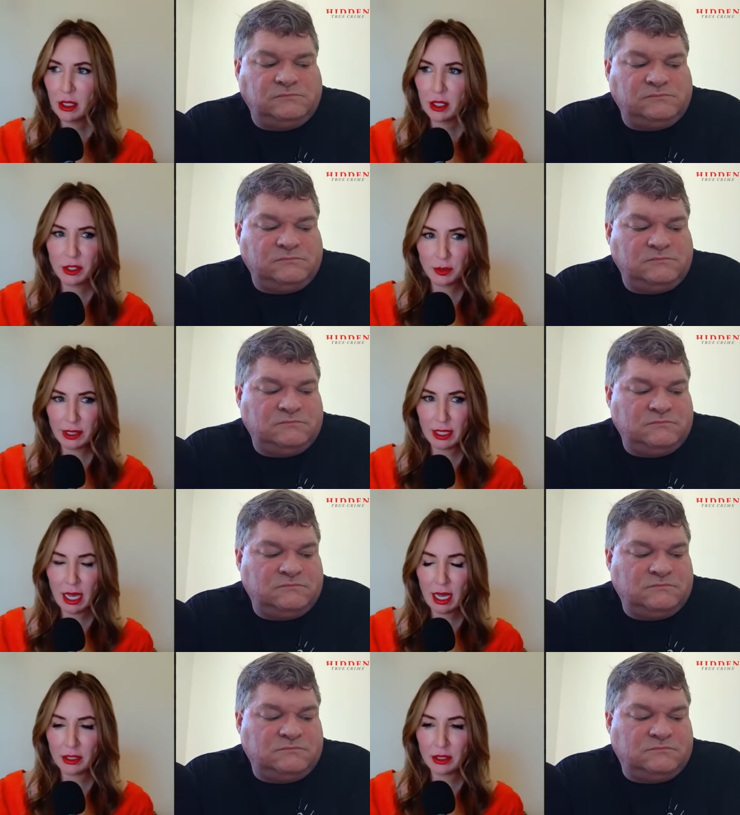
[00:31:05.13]
Speaker 1: in doing
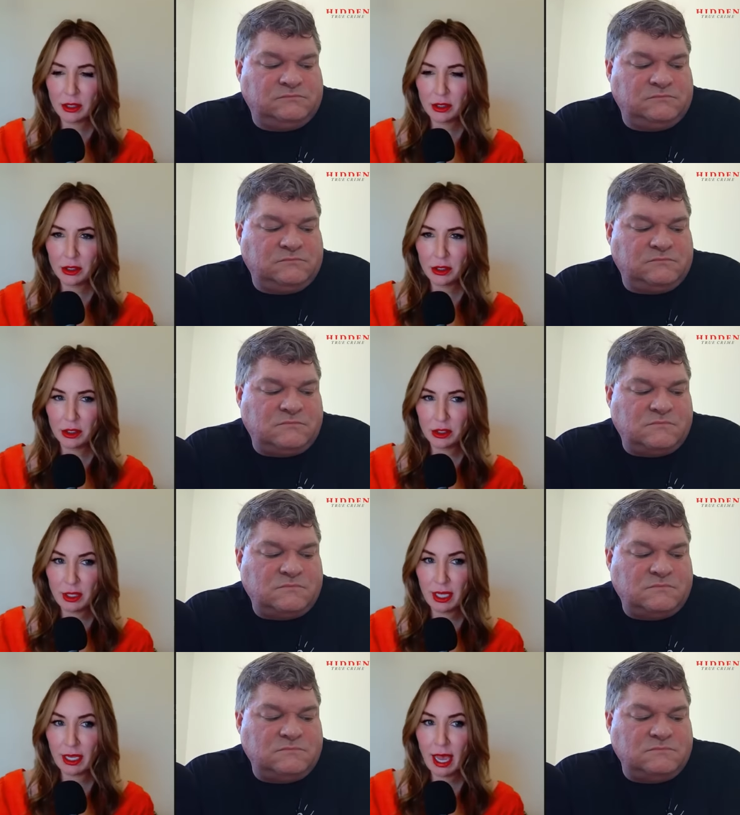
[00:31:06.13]
that.
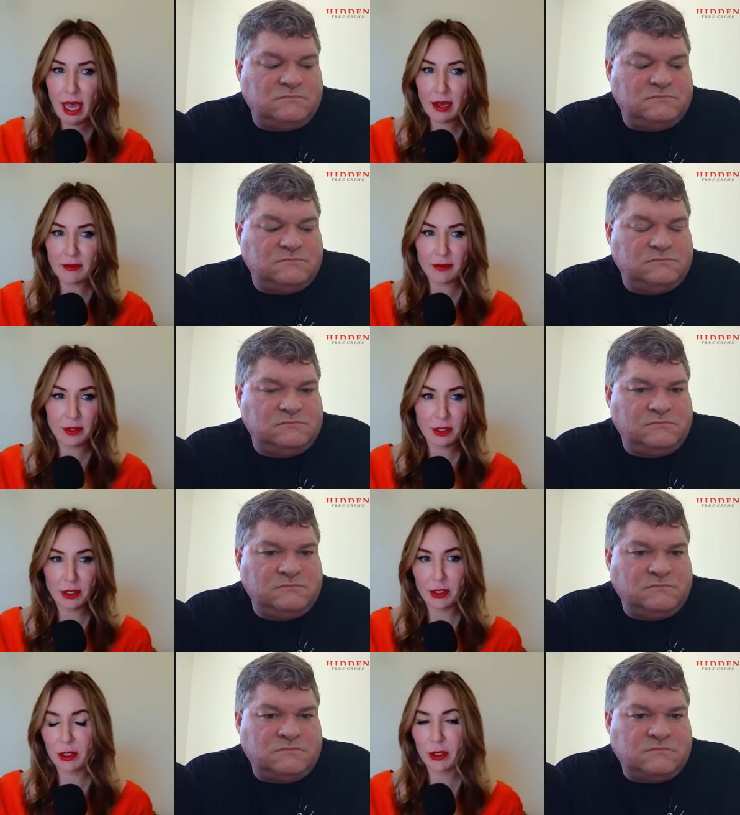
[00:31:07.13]
They have
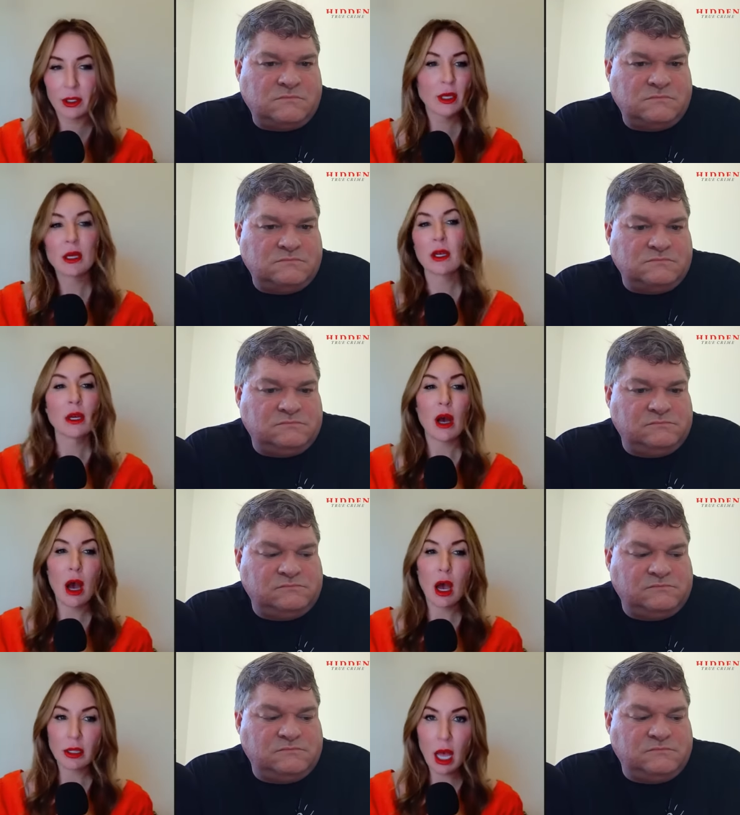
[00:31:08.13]
her
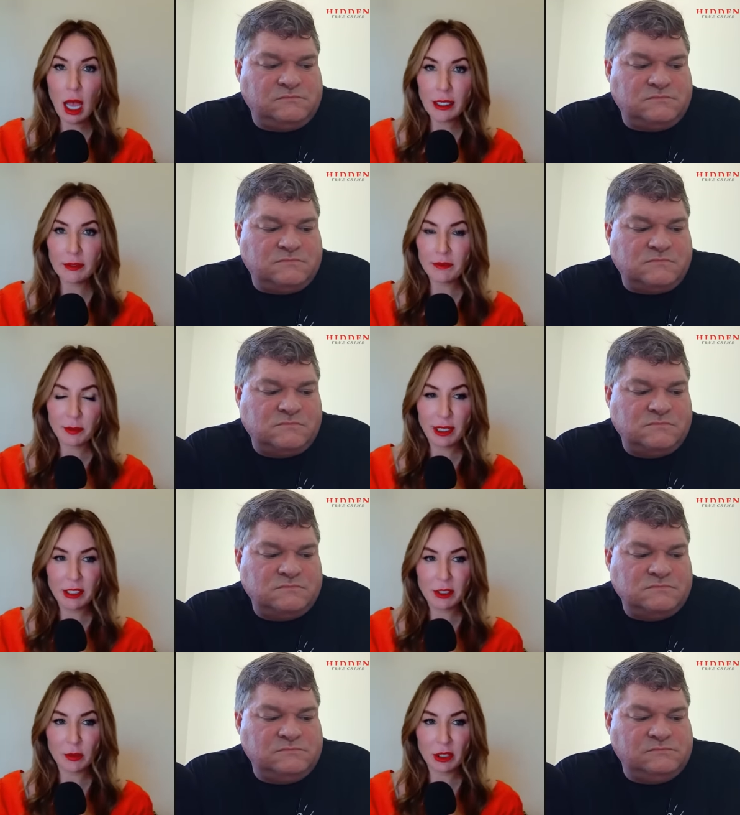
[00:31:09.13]
online
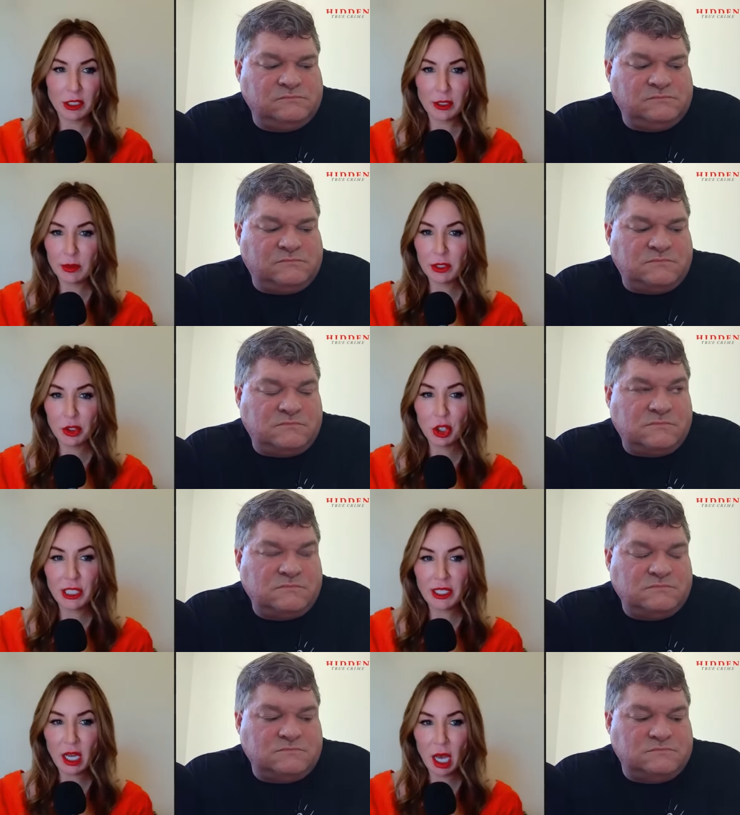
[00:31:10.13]
information where she was
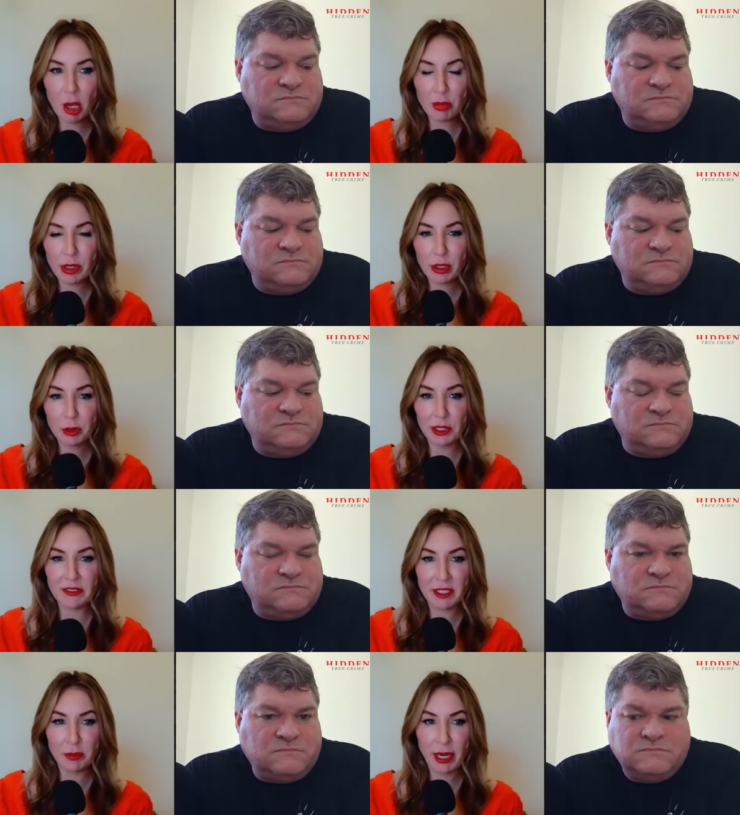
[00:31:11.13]
looking up
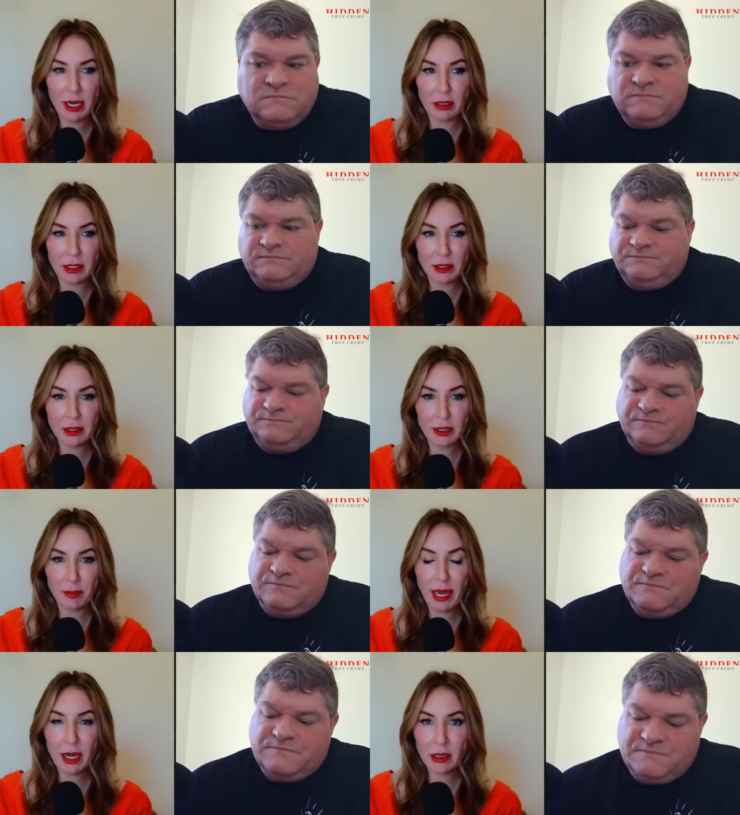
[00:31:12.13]
grieving parents, the
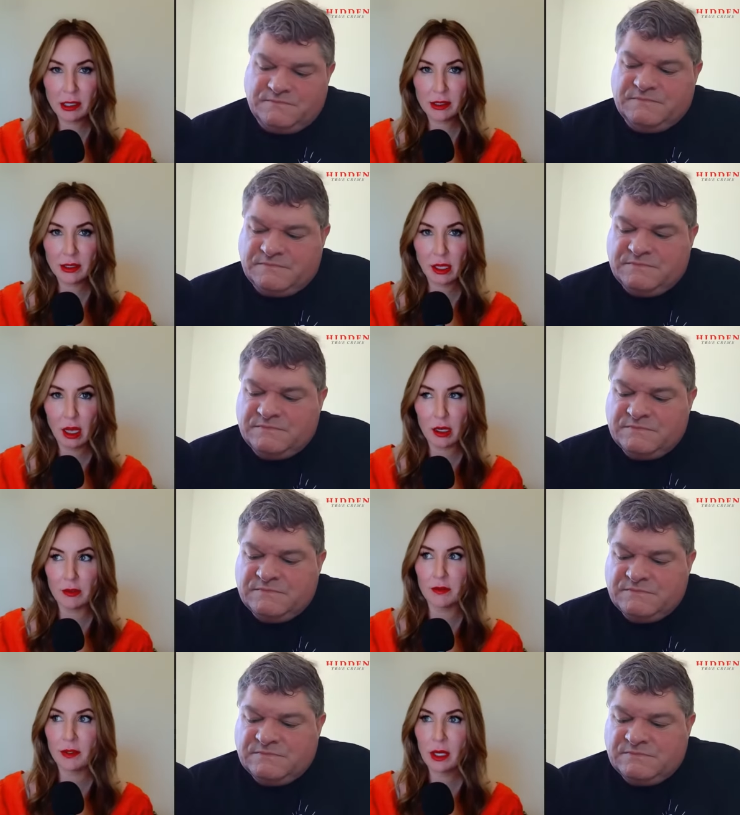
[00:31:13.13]
parents
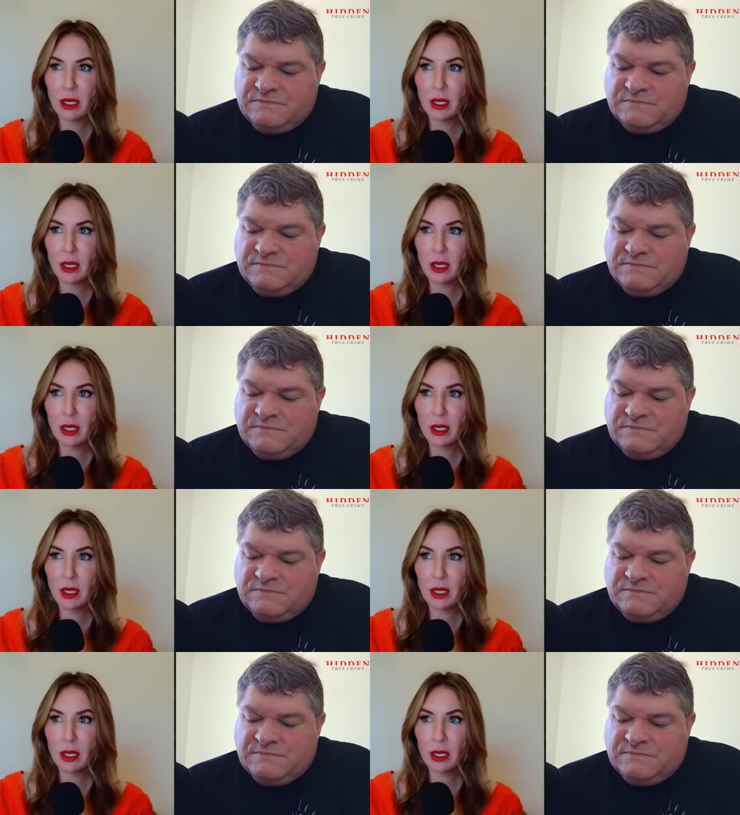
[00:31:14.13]
of